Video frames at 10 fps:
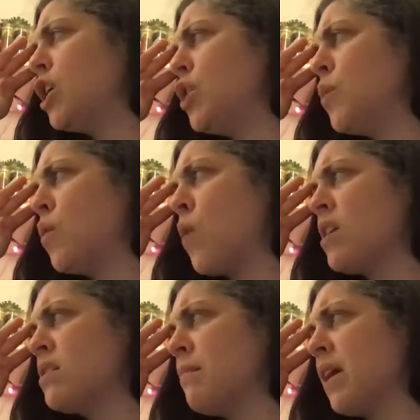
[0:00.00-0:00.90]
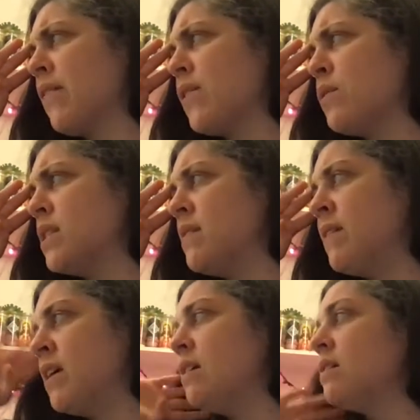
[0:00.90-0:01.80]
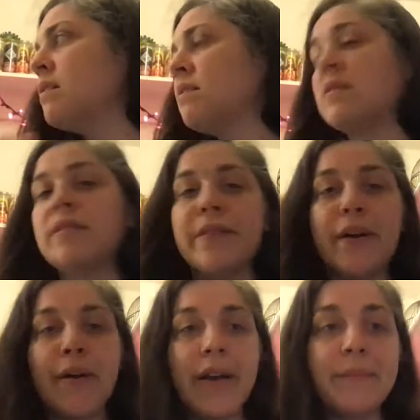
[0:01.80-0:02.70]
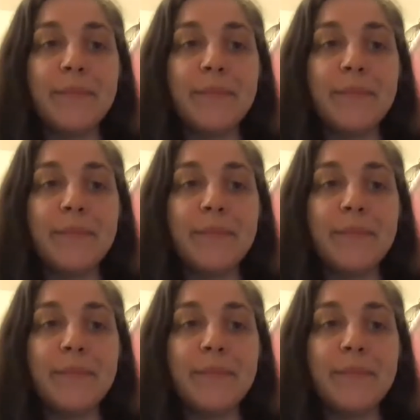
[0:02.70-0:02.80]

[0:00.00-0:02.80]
You want to watch something on the old TV? Okay.